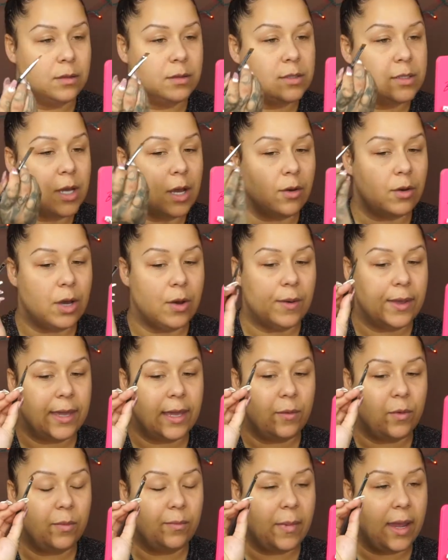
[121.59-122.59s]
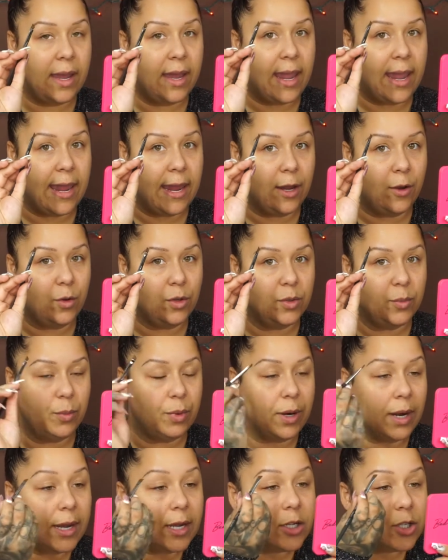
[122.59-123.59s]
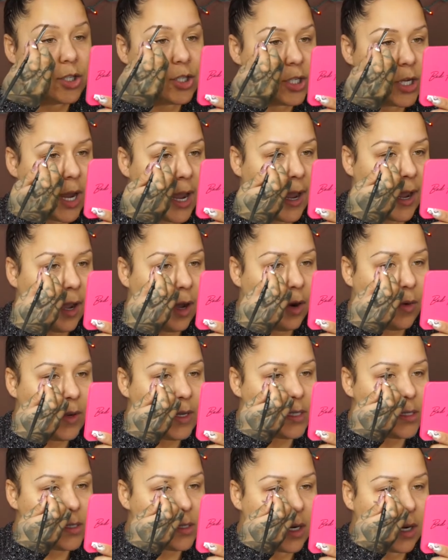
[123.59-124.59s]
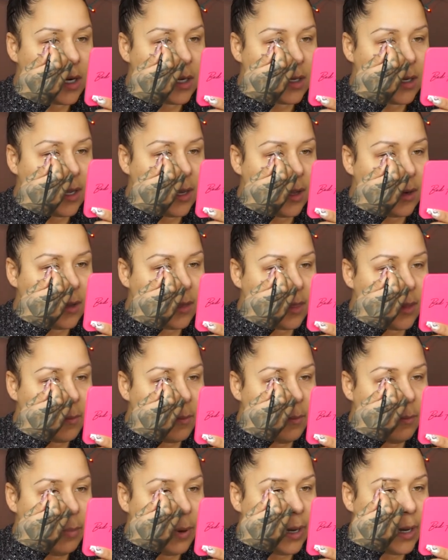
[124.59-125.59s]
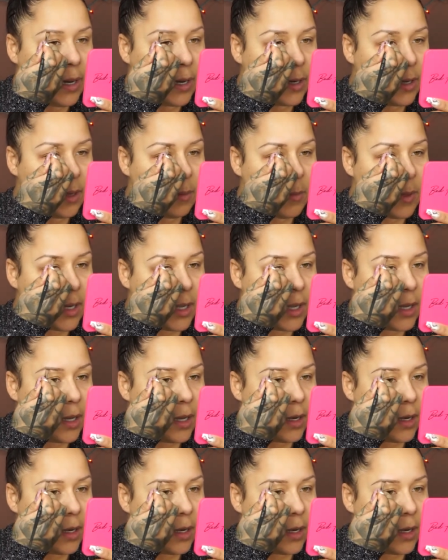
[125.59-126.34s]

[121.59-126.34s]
So going in with my angled brush, I always start down at the bottom and I